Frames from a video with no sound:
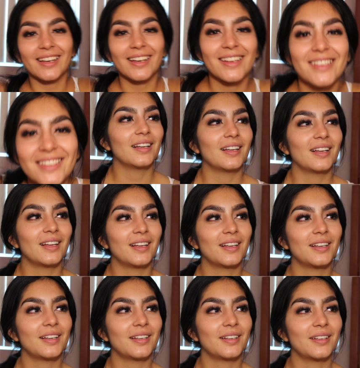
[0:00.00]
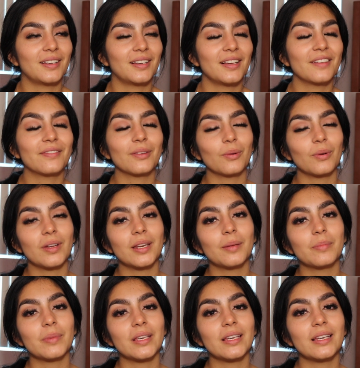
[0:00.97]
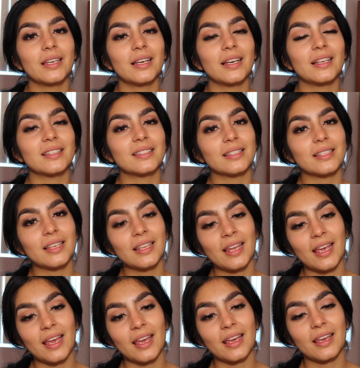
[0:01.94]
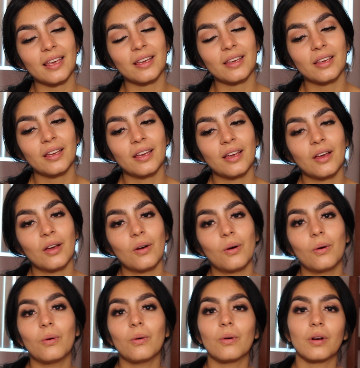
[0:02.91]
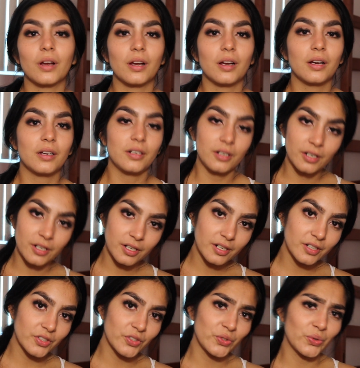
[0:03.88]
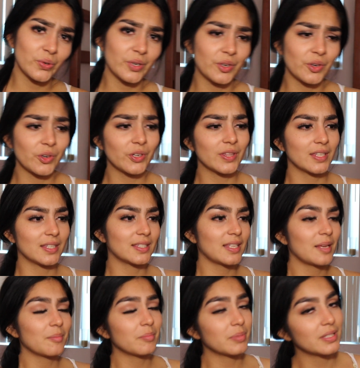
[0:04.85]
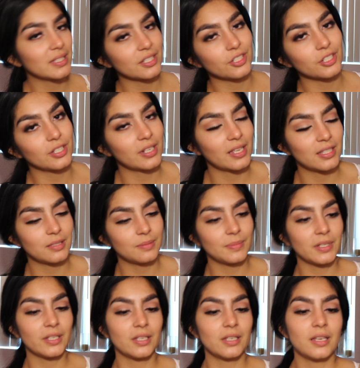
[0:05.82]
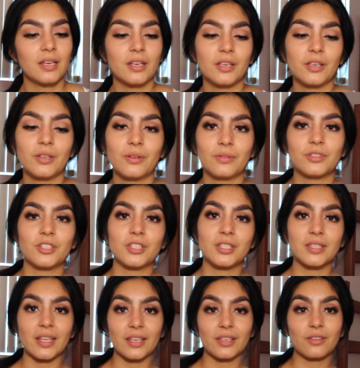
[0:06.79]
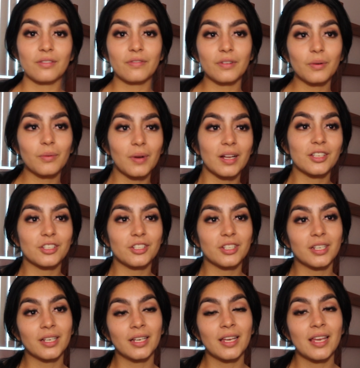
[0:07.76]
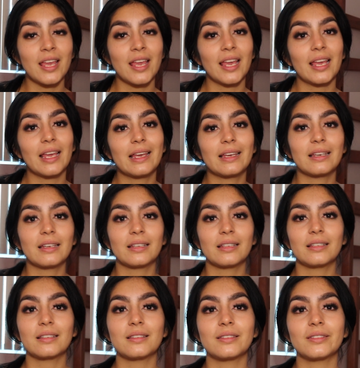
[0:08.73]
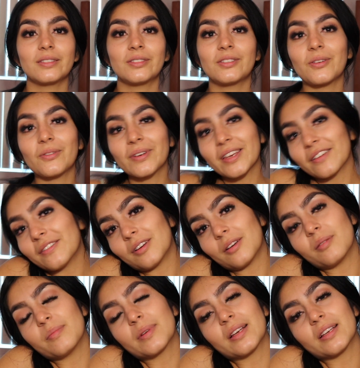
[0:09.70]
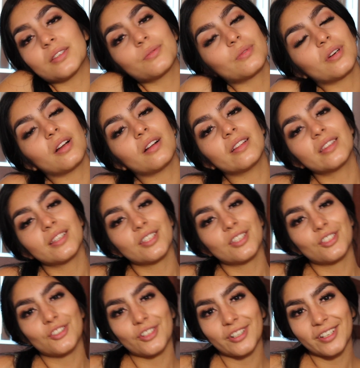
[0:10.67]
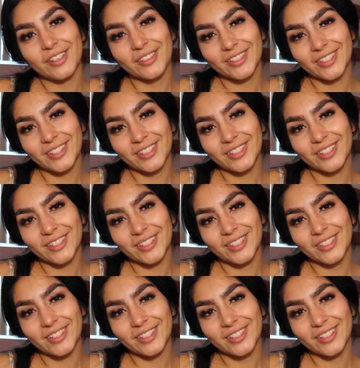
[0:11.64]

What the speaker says: guys, if you want to be a CNA or a nurse, or you're in the same position as me, you know, just thank you for watching, and don't give up because we're all in this journey